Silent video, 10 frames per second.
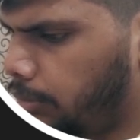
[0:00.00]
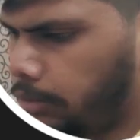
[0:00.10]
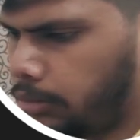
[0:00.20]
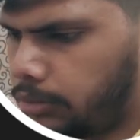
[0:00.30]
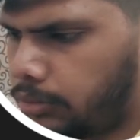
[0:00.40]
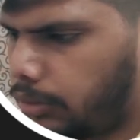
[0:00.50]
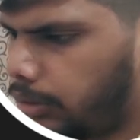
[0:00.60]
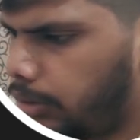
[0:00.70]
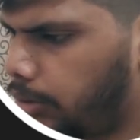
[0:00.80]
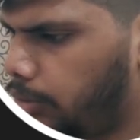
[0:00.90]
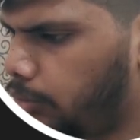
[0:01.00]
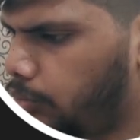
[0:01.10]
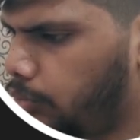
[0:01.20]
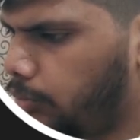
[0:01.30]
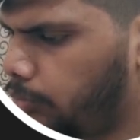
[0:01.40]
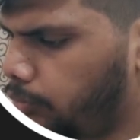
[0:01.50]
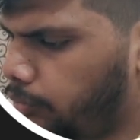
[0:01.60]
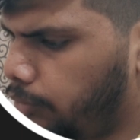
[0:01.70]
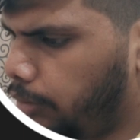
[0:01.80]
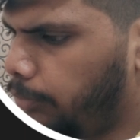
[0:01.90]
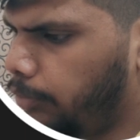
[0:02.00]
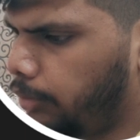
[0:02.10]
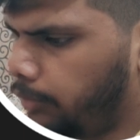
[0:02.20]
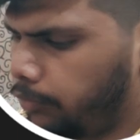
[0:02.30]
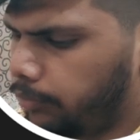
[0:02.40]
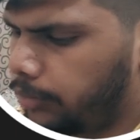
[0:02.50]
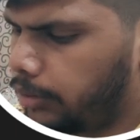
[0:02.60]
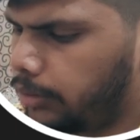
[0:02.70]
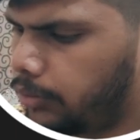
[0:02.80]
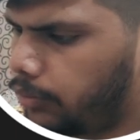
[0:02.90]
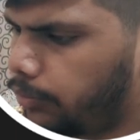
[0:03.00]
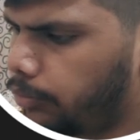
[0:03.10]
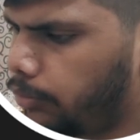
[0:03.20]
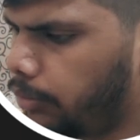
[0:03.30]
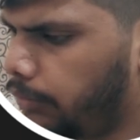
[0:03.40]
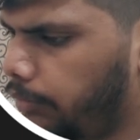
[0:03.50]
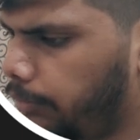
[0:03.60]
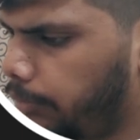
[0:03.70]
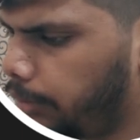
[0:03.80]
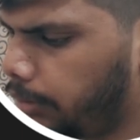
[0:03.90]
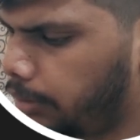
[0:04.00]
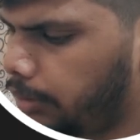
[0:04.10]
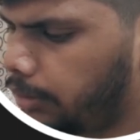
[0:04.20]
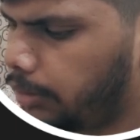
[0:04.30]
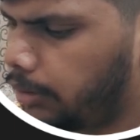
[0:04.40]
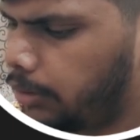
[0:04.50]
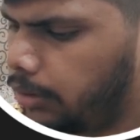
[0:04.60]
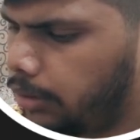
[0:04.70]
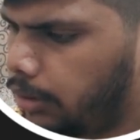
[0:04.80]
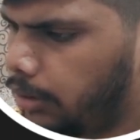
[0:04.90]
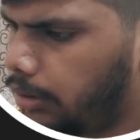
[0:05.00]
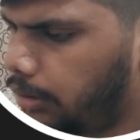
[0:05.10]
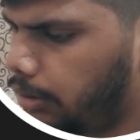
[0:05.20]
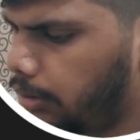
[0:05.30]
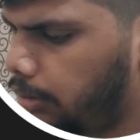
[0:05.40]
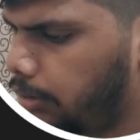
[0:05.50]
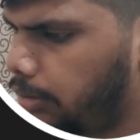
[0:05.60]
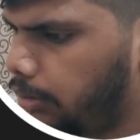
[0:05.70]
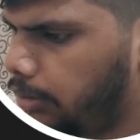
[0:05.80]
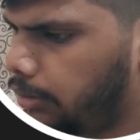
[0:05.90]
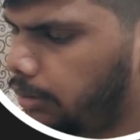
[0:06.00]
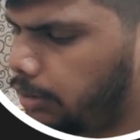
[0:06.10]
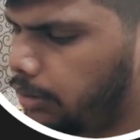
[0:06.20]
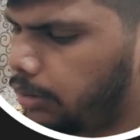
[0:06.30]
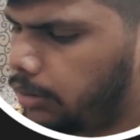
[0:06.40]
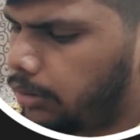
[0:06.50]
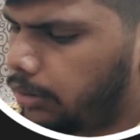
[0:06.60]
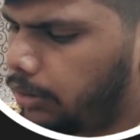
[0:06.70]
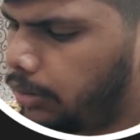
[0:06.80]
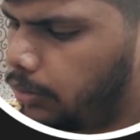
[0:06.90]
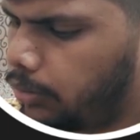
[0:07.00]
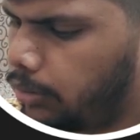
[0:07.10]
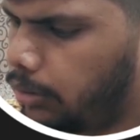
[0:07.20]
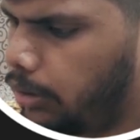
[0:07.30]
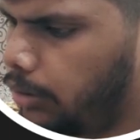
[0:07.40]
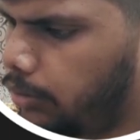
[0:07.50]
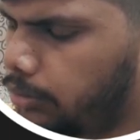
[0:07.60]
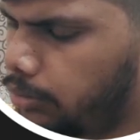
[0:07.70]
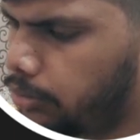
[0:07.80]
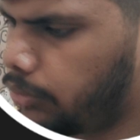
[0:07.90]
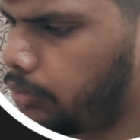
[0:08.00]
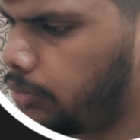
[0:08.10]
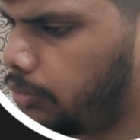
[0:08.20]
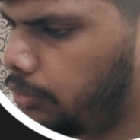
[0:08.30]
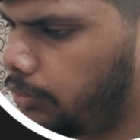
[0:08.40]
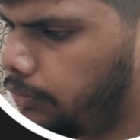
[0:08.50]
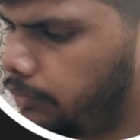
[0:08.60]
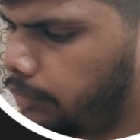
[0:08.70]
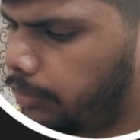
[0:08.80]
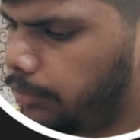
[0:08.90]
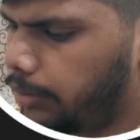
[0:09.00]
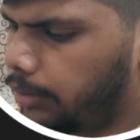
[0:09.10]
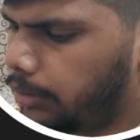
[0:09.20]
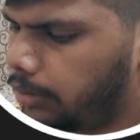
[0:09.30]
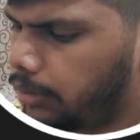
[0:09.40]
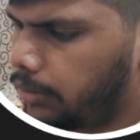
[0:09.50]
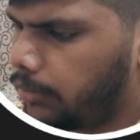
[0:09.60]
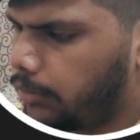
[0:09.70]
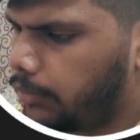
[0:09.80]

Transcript: also I need to remove the border from this, so border will be none and outline also will be none.